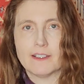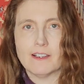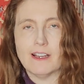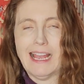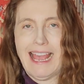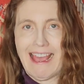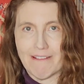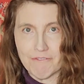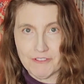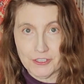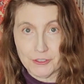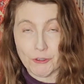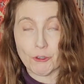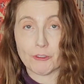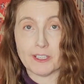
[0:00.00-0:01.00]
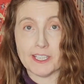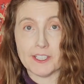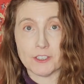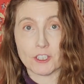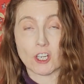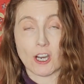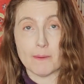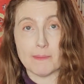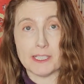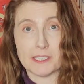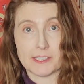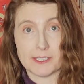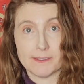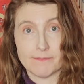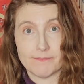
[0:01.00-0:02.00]
after you create your
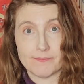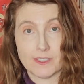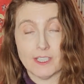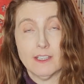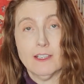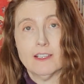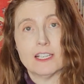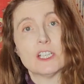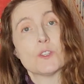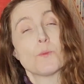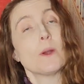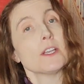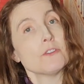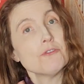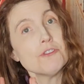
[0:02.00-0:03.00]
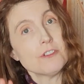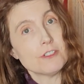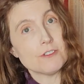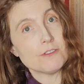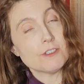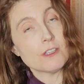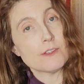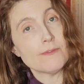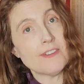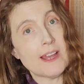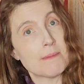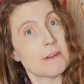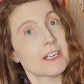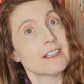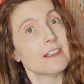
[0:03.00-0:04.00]
garment is what you should do to the
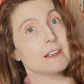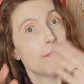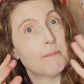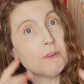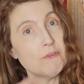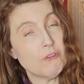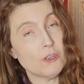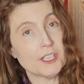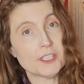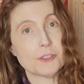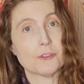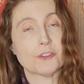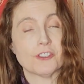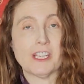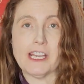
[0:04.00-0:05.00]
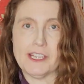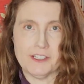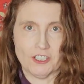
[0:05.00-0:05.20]
fabric before you create your